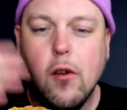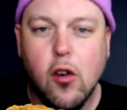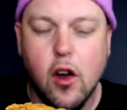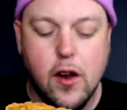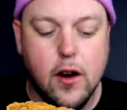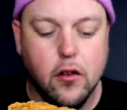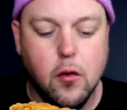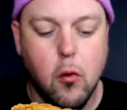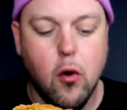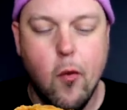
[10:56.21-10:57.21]
Contact us
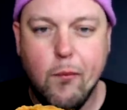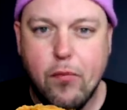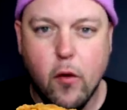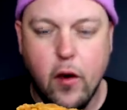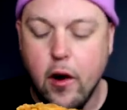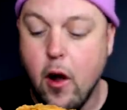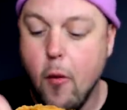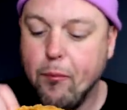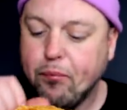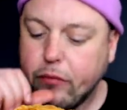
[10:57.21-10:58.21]
tomorrow, figure it
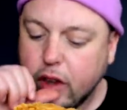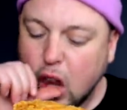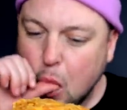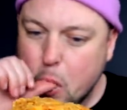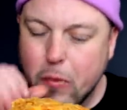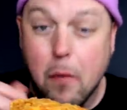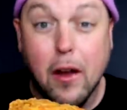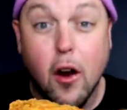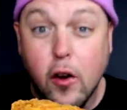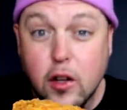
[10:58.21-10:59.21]
out. I'm
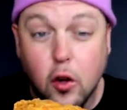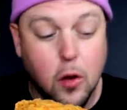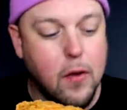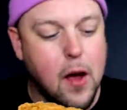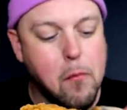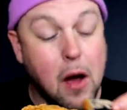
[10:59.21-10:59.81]
like, I already told him that,